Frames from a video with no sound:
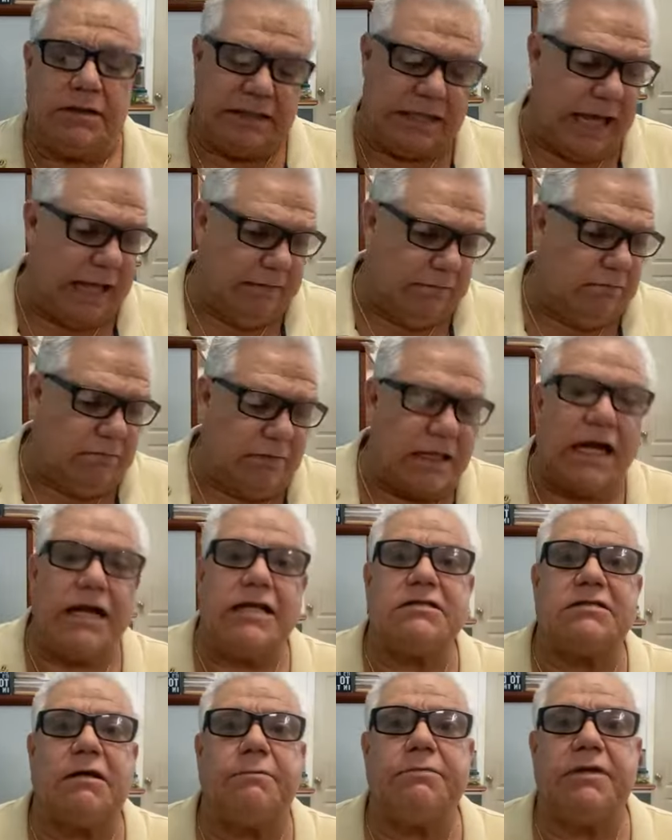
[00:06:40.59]
That, that
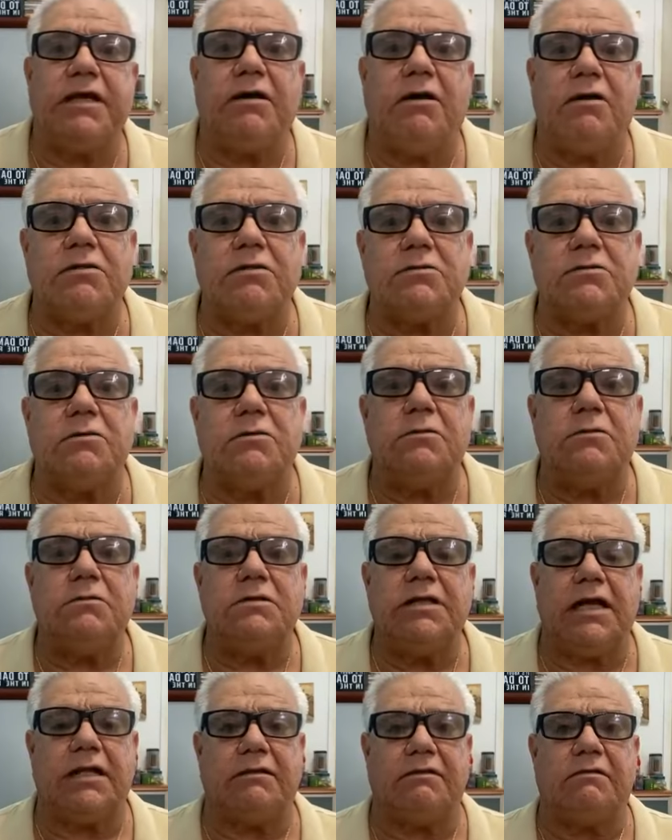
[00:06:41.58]
is something also
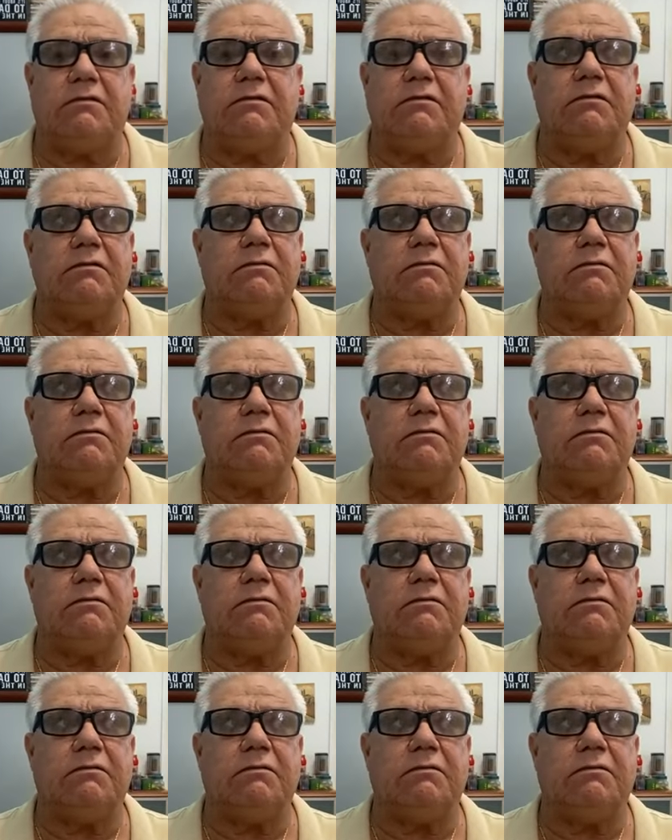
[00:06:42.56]
that